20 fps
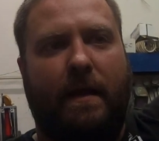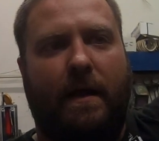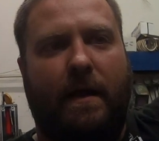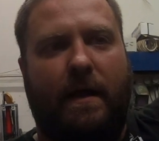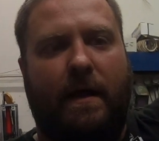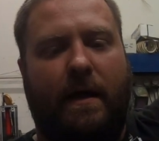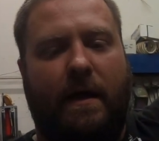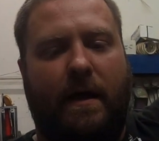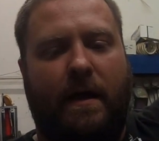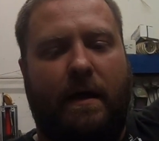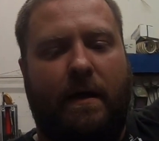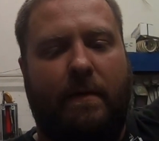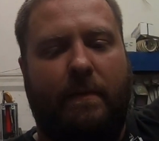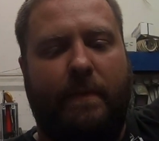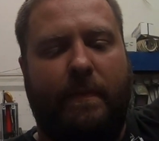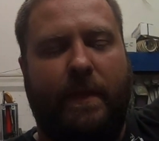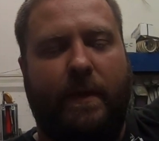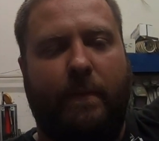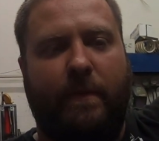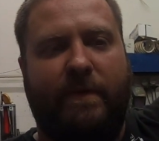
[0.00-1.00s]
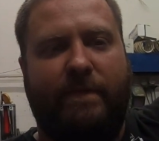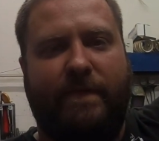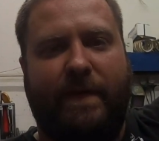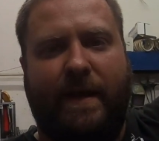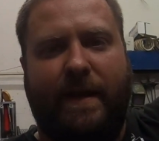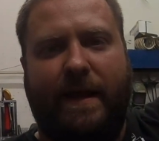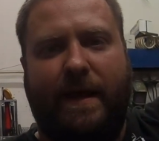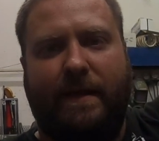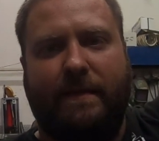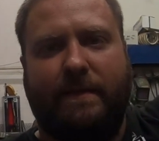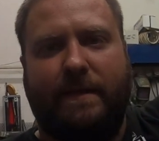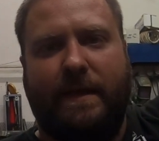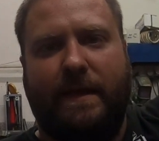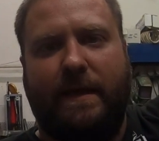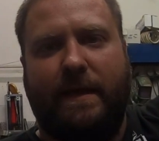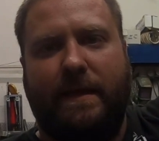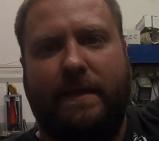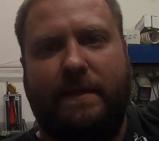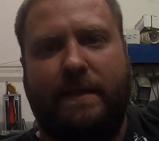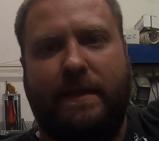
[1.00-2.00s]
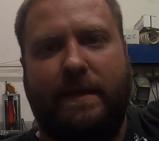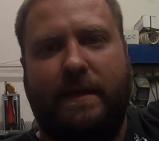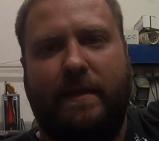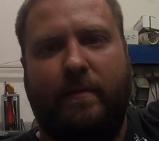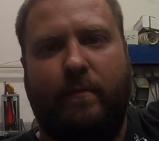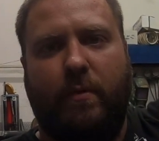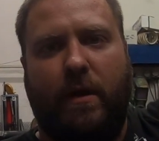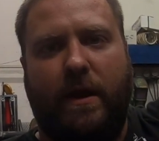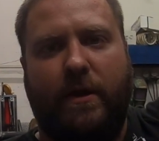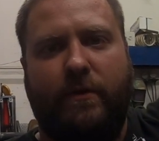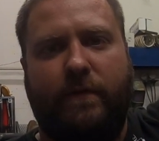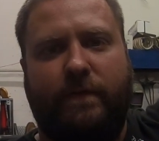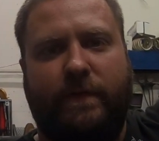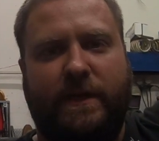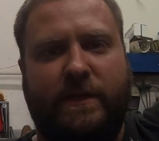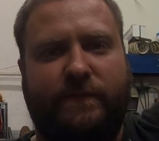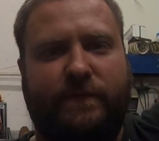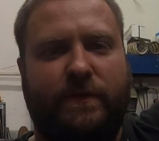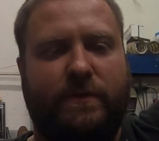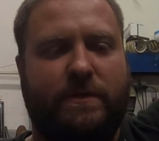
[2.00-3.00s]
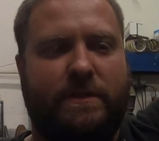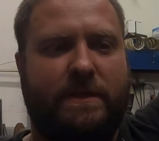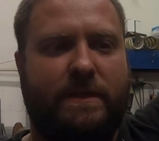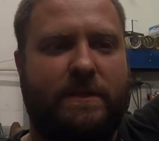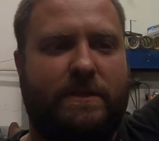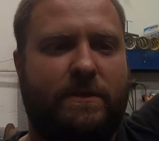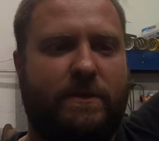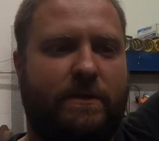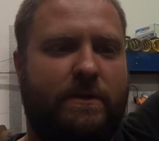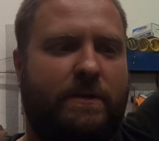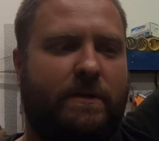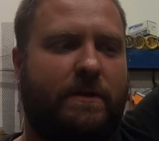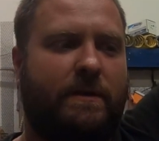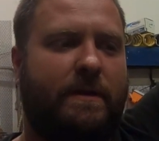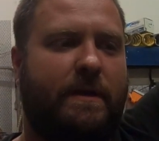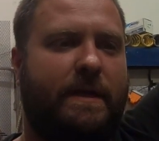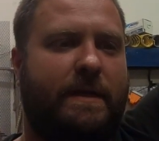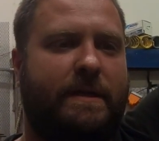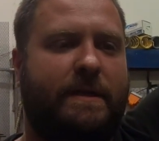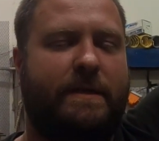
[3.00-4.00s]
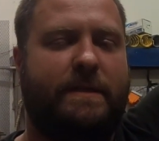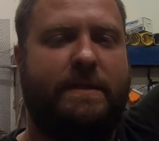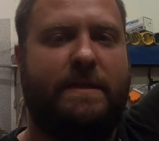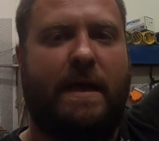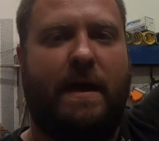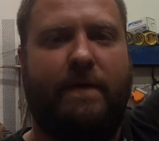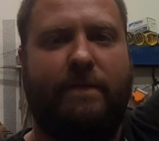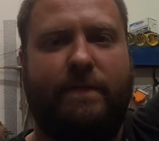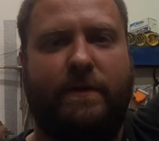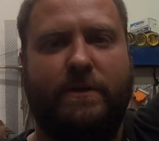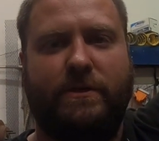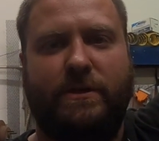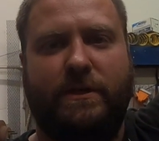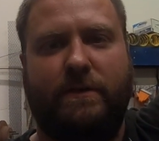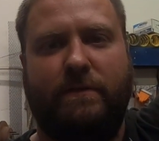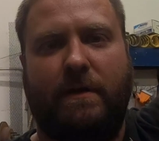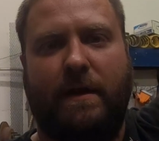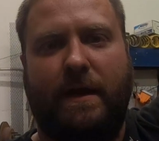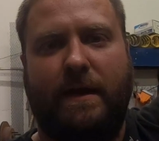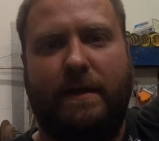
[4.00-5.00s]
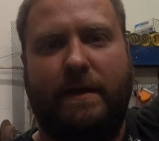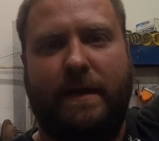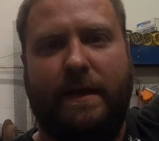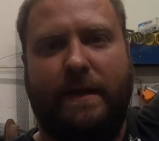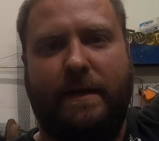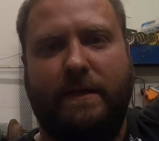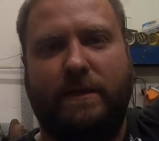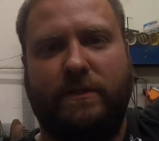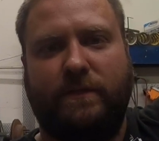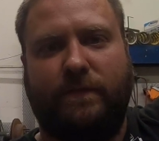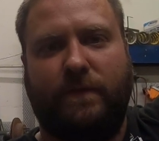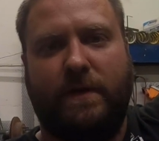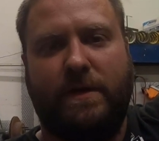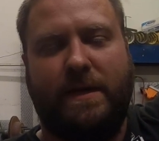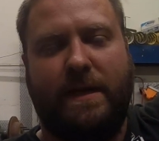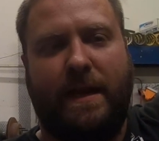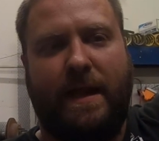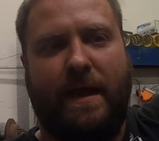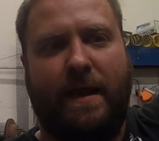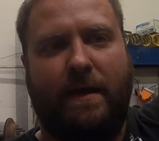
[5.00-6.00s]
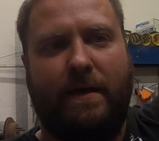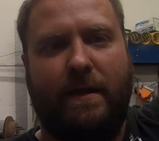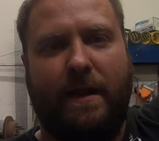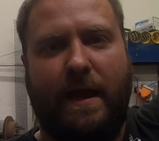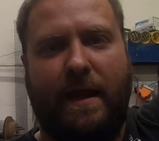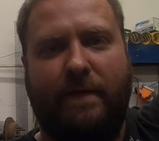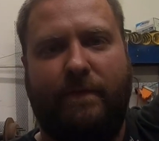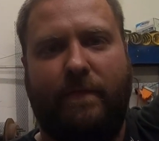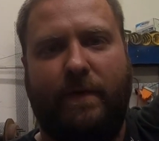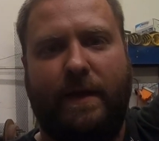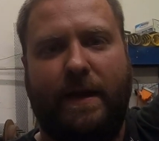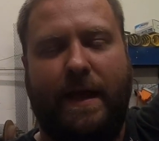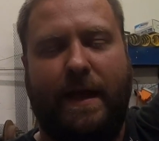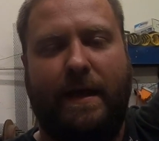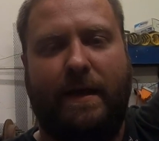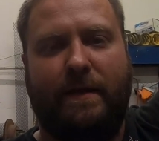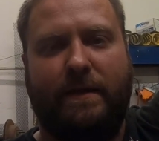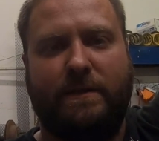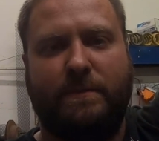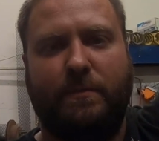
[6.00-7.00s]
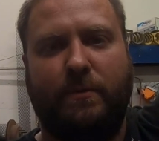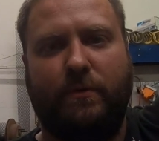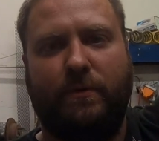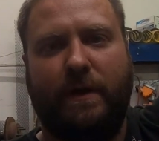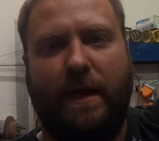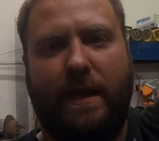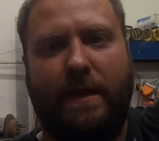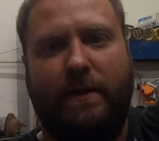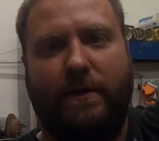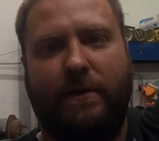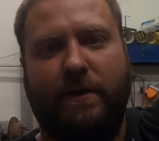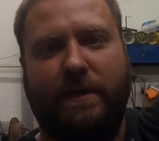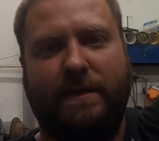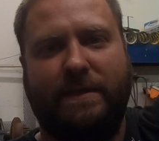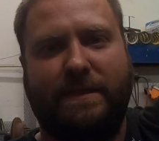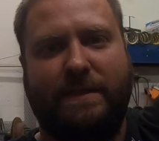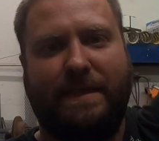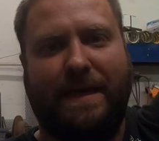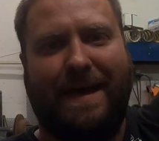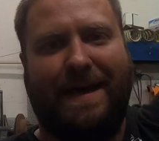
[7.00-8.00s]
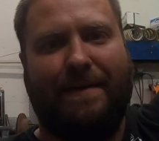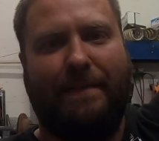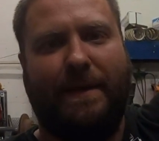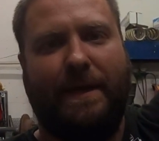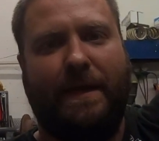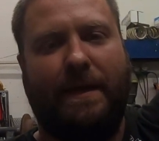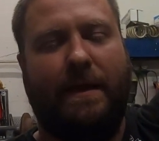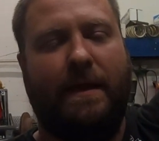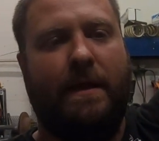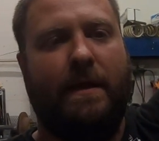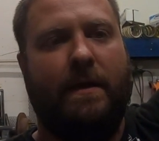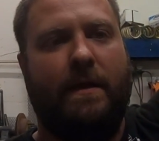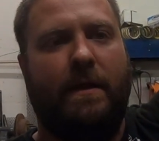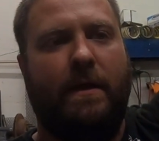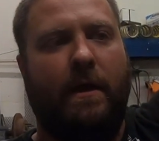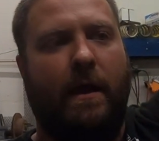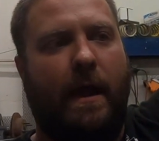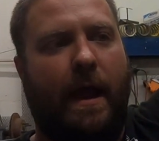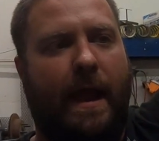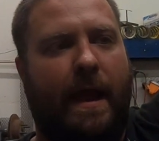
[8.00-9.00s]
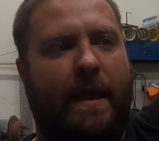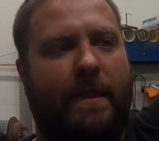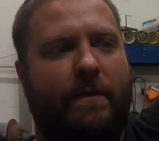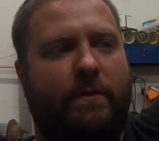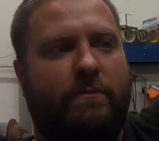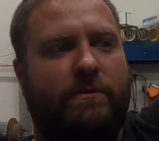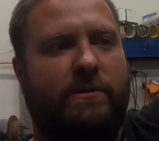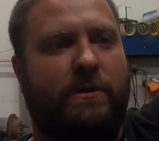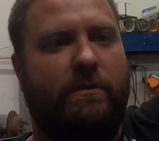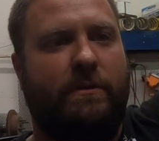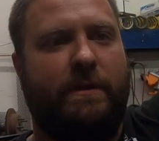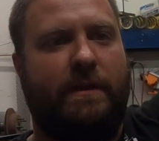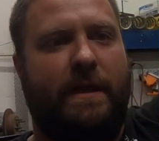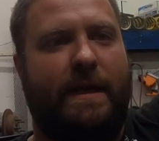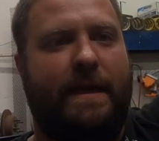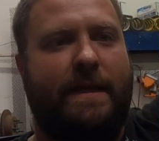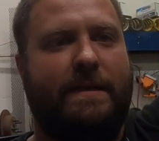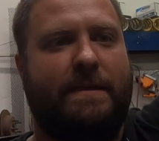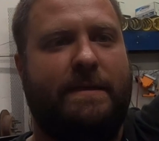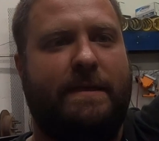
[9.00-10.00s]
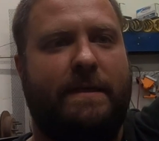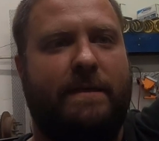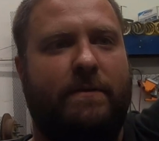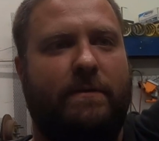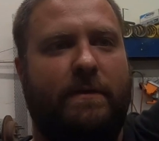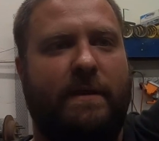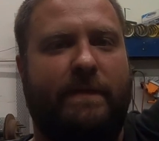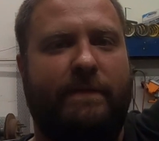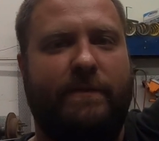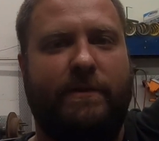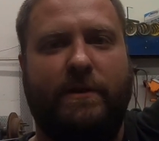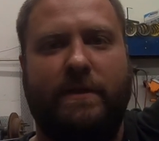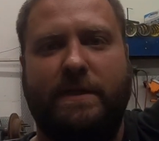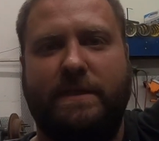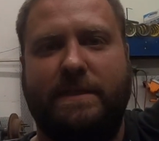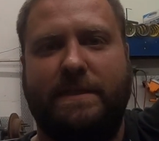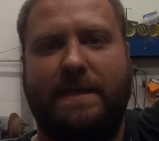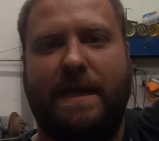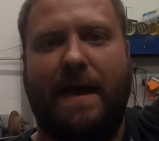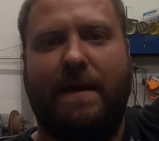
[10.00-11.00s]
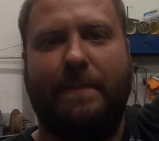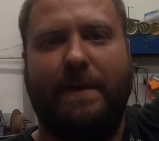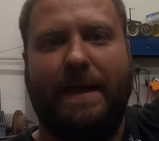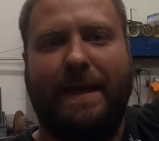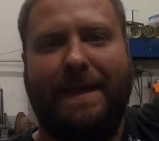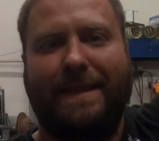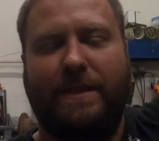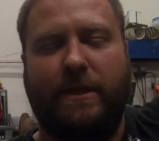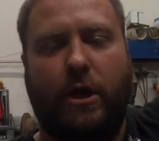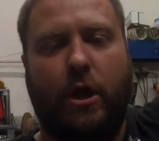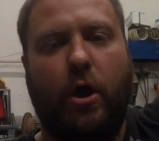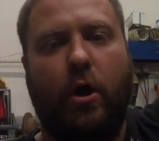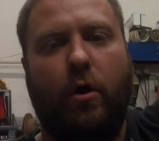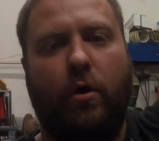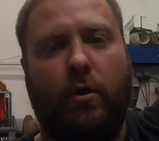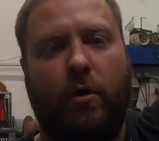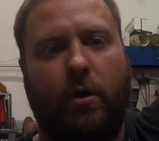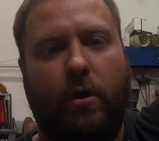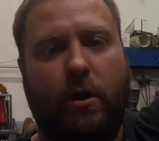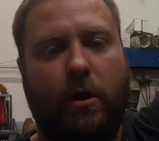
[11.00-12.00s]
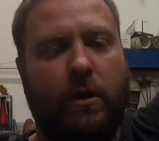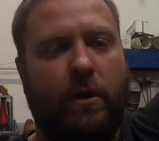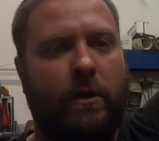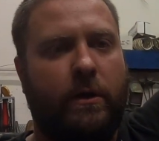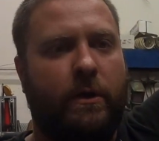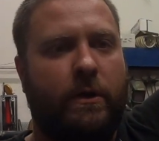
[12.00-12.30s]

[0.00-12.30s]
And then we found out that the brand new flex fuel sensor is not functioning right. It is freaking out halfway down. It's pulling 8 degrees of timing, and there was only like 10 or 11 degrees of timing in the car.